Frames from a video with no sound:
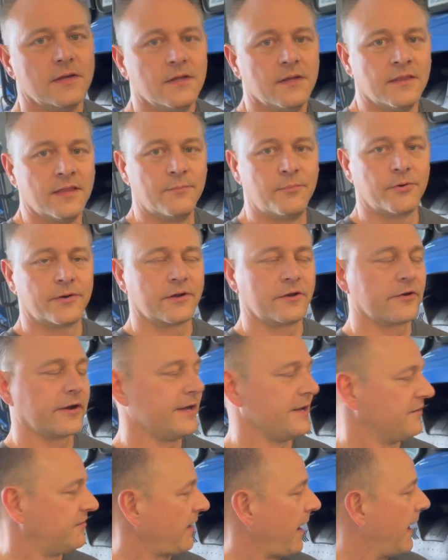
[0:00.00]
They put a
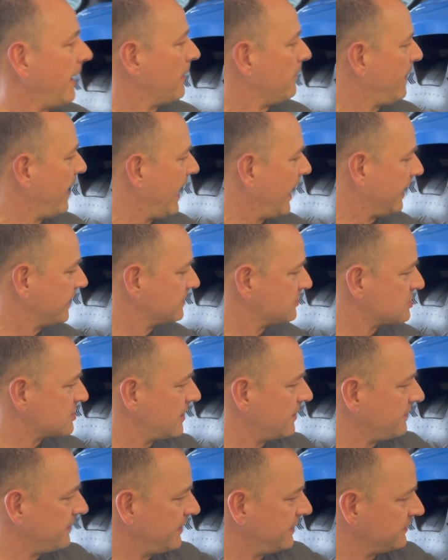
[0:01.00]
great tire package
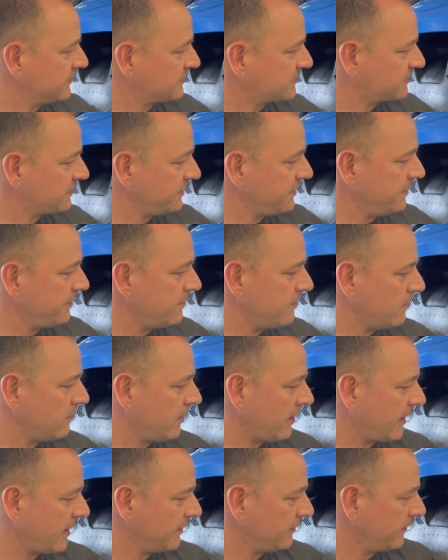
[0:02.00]
on this. You know,
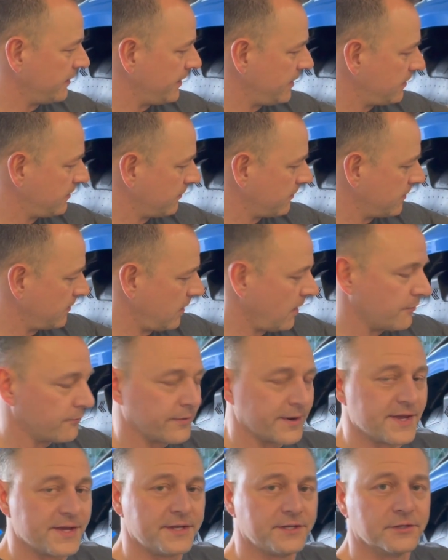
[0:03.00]
I like a
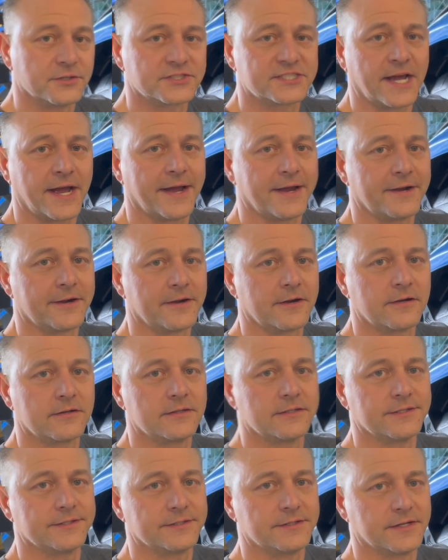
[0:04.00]
radial tire.
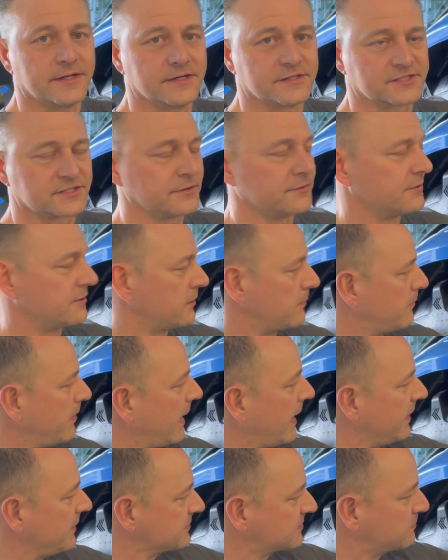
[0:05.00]
So there are
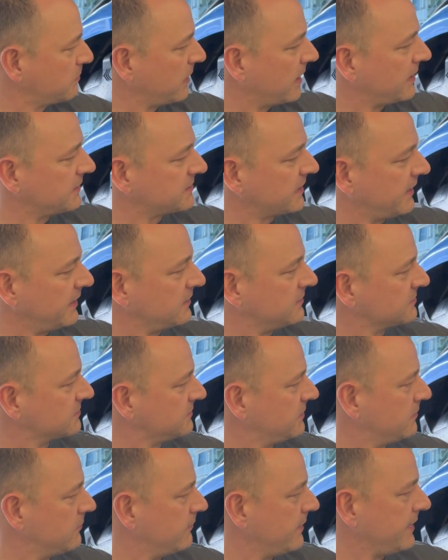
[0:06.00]
bias ply tires and
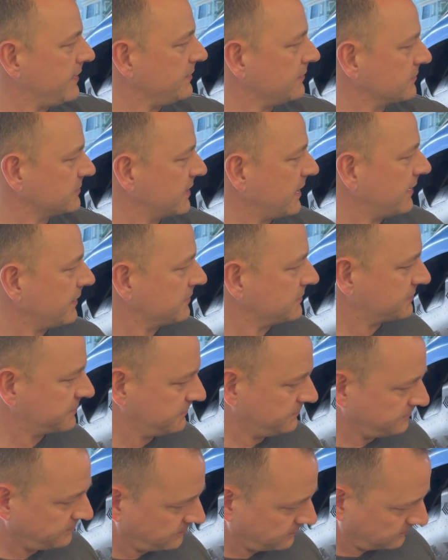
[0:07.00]
there are radial tires.
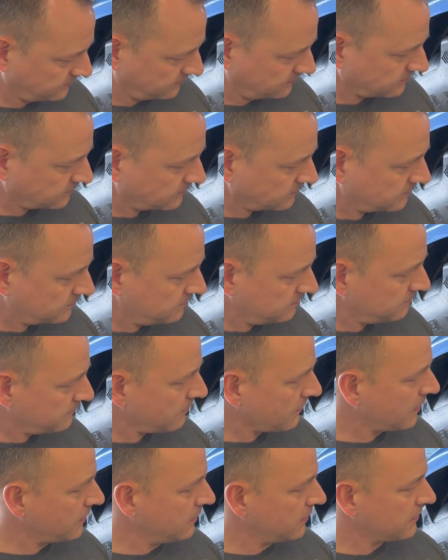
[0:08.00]

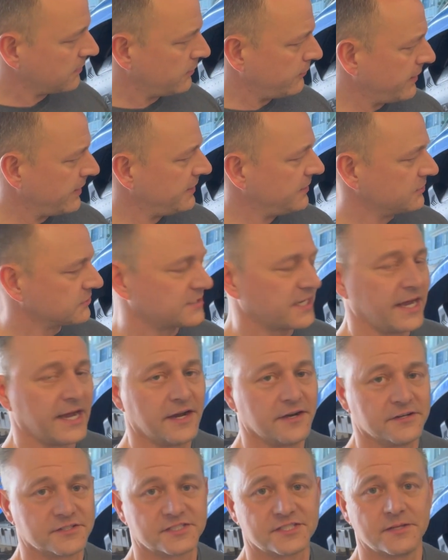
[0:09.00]
The radial
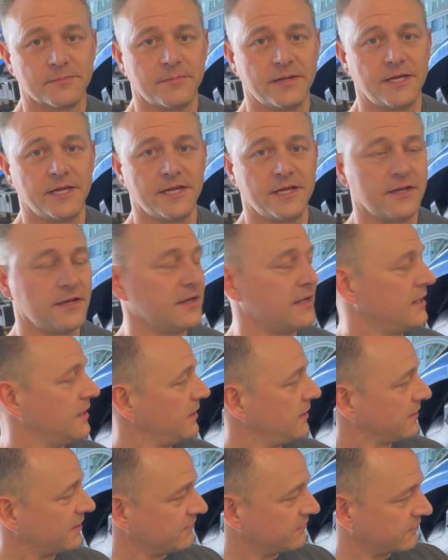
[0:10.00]
tires, to me,
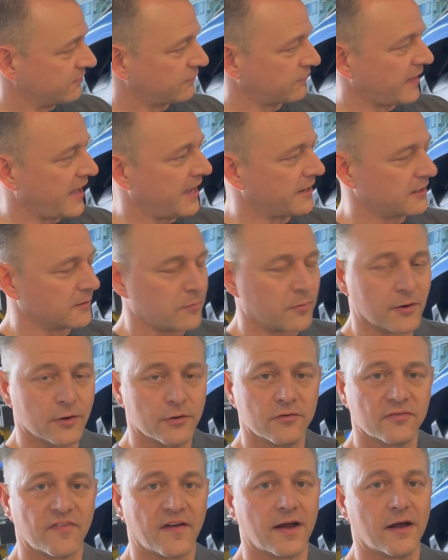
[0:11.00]
give a flatter
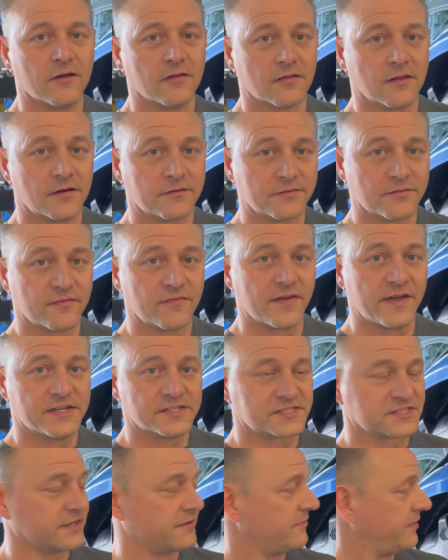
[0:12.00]
profile along the
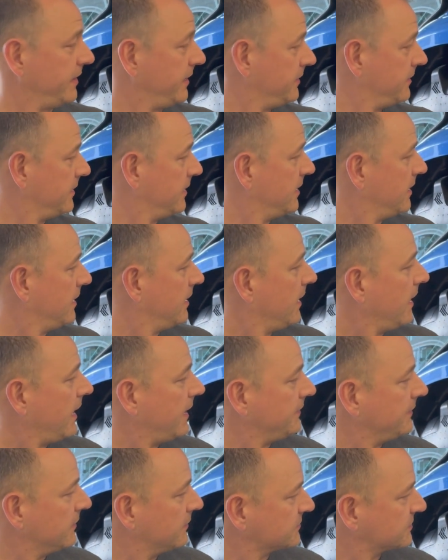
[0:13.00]
face of it,
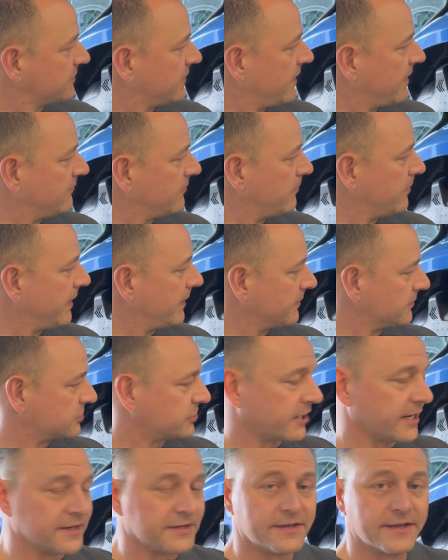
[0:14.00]
and they also have a better
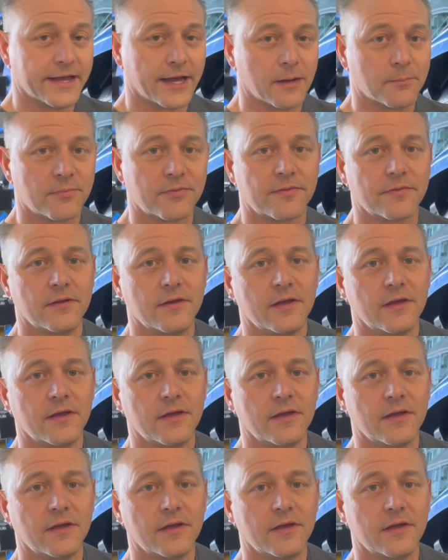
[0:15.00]
tread depth